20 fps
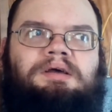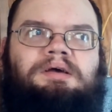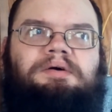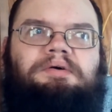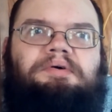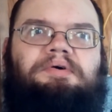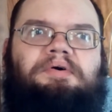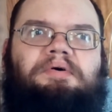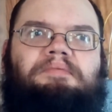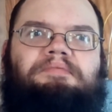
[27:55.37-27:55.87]

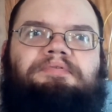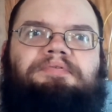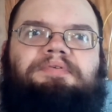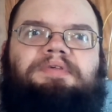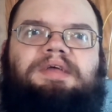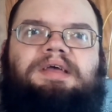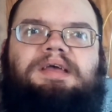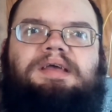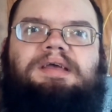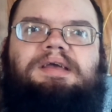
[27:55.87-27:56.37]

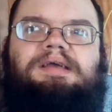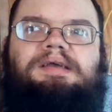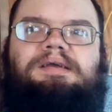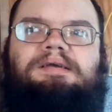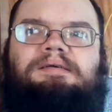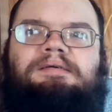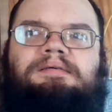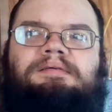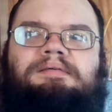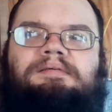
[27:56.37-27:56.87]

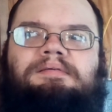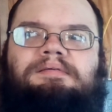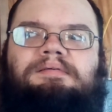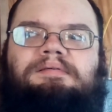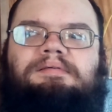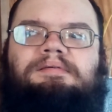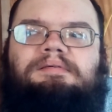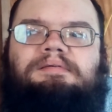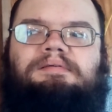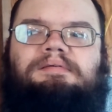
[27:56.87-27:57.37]
Hopefully
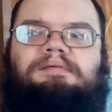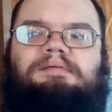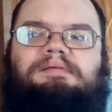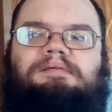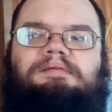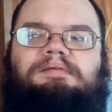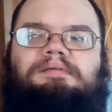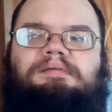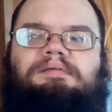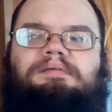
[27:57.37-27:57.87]

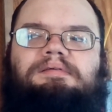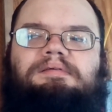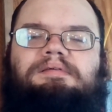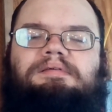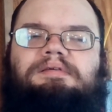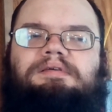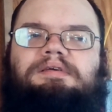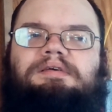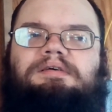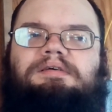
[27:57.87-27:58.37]

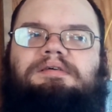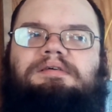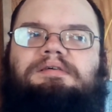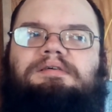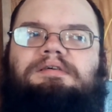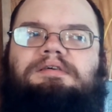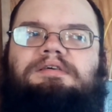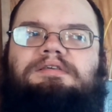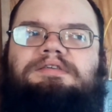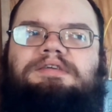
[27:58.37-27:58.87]

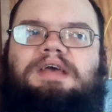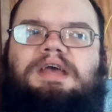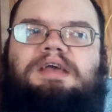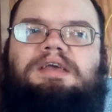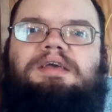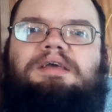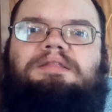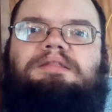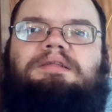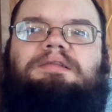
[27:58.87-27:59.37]
you're
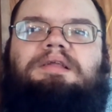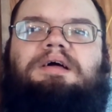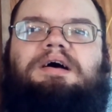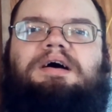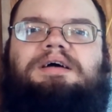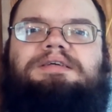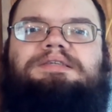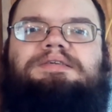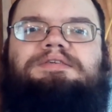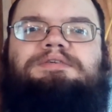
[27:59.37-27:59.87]
taking the
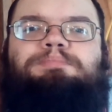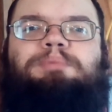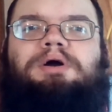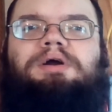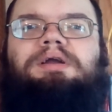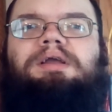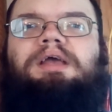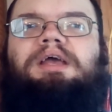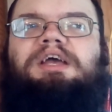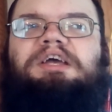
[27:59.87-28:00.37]
loss of
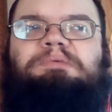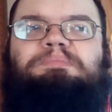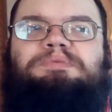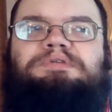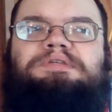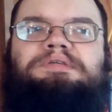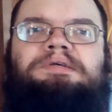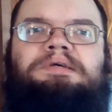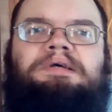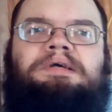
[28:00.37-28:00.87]
Spartan Games
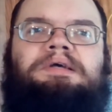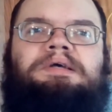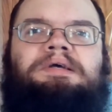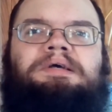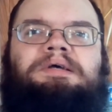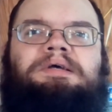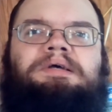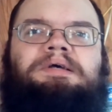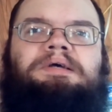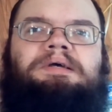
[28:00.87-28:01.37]

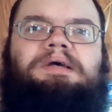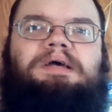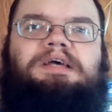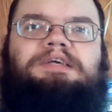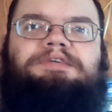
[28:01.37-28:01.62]
as